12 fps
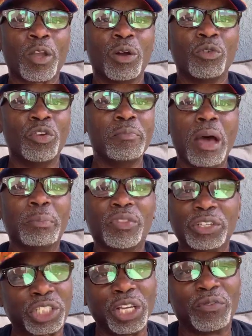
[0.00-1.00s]
remember,
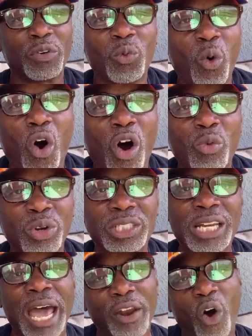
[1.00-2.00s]
the Civil War was
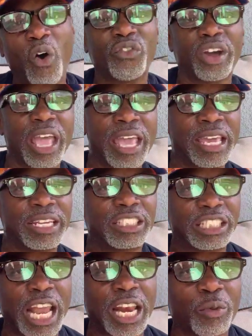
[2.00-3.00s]
not over in
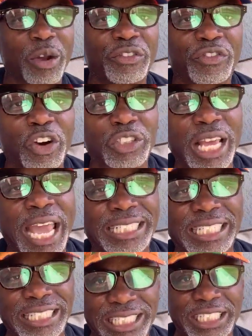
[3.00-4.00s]
January the 1st,
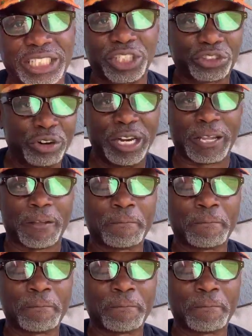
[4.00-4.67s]
1863.